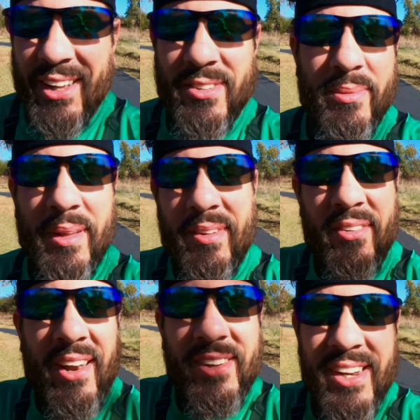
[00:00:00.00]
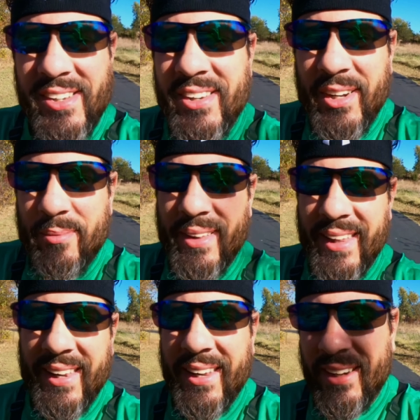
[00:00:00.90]
Sometimes I try to change it up, and
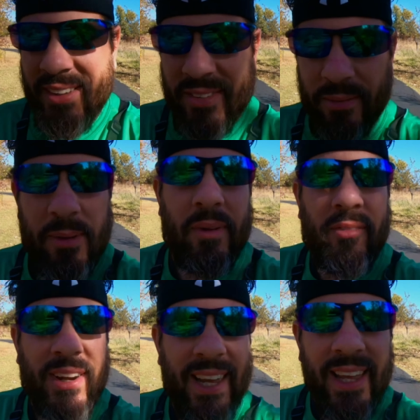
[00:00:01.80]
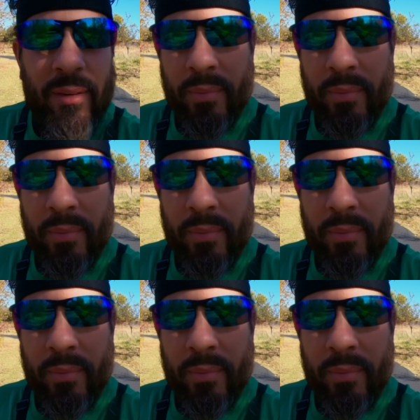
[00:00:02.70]
then sometimes I forget.